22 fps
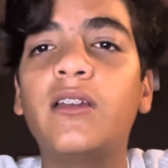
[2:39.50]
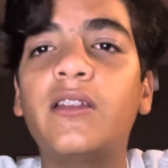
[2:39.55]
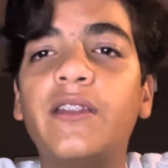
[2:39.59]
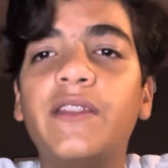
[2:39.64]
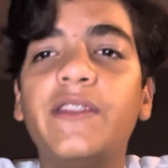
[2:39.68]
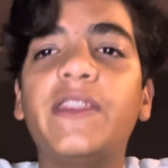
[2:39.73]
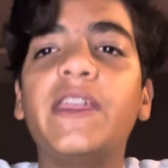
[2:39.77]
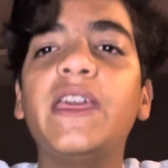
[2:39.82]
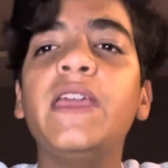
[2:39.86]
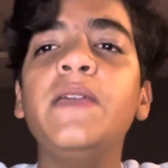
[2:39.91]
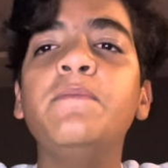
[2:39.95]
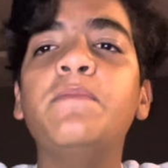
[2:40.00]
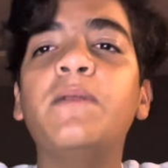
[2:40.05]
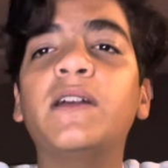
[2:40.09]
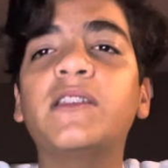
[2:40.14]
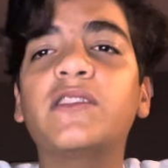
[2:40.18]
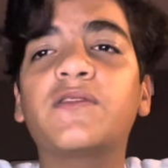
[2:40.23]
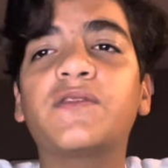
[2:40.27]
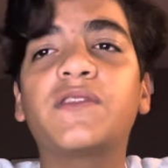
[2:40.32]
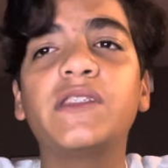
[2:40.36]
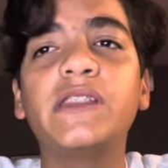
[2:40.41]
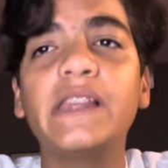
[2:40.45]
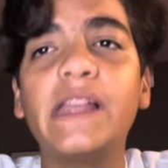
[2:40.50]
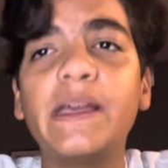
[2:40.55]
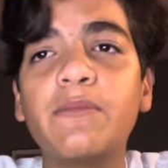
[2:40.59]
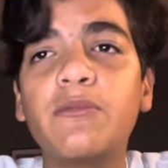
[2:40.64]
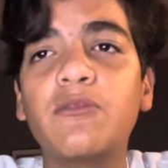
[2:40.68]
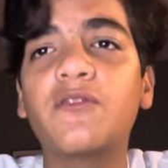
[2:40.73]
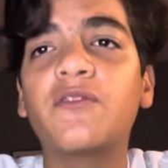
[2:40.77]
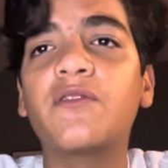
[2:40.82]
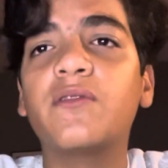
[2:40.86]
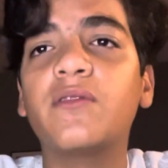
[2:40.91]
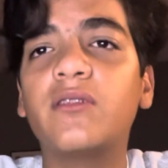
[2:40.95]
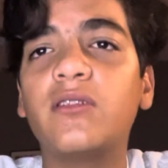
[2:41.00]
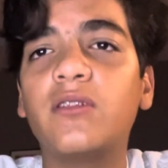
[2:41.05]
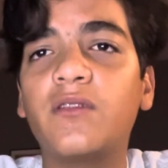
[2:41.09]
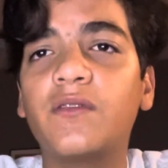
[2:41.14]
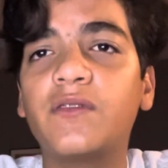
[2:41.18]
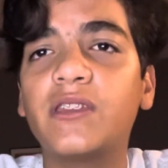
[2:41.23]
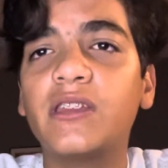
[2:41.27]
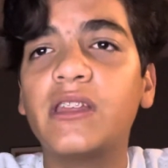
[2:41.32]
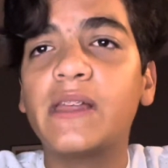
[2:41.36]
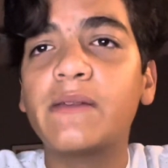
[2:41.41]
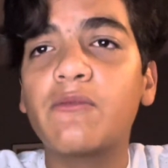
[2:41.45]
The impact of the
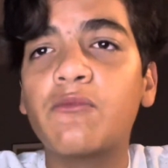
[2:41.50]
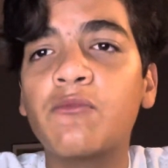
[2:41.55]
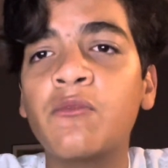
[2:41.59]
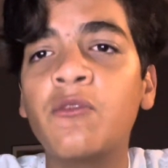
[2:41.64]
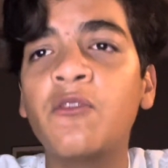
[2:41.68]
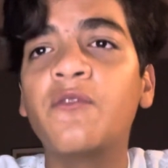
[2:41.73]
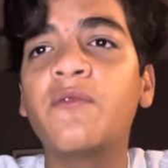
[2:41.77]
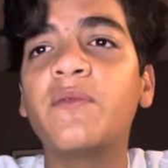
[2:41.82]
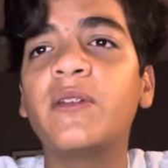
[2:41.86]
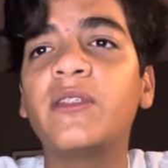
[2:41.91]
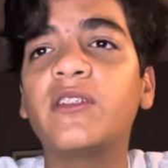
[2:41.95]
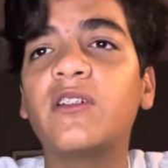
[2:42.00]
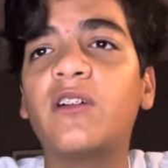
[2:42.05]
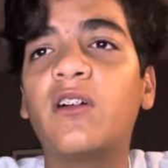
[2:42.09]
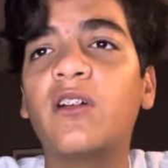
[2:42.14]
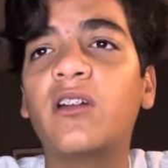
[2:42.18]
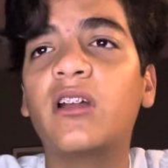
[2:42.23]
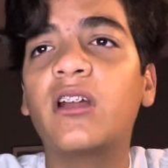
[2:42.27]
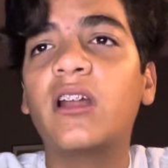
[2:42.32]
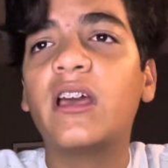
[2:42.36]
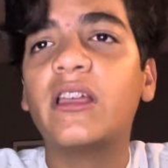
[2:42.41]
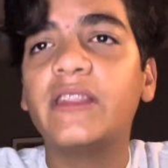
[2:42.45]
labor movement on